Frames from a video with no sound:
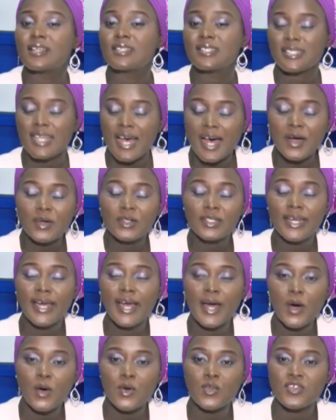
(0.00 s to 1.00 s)
Sound
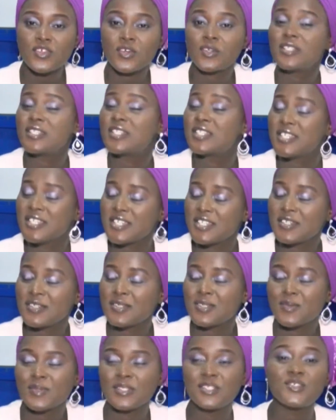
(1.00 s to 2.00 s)
health
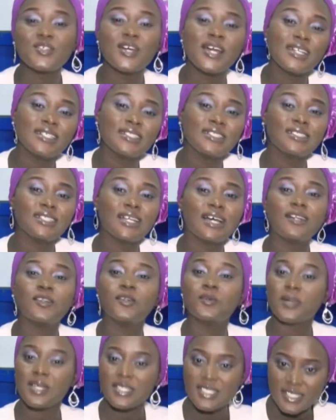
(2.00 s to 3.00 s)
continues with trending and
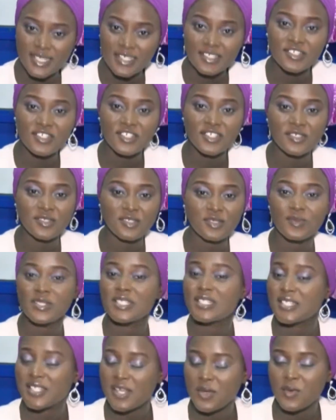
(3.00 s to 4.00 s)
home essentials. Please
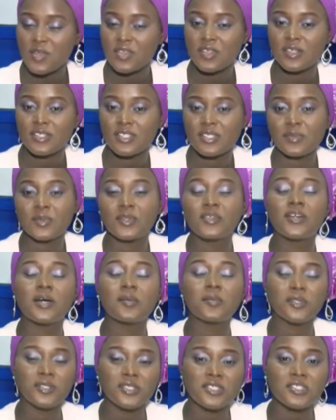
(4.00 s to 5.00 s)
stay with us. The program
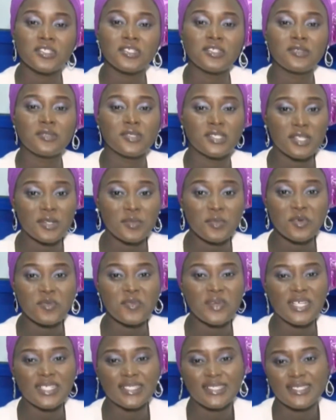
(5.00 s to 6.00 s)
continues in a
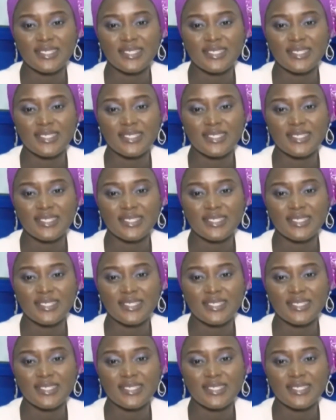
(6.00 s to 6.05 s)
moment.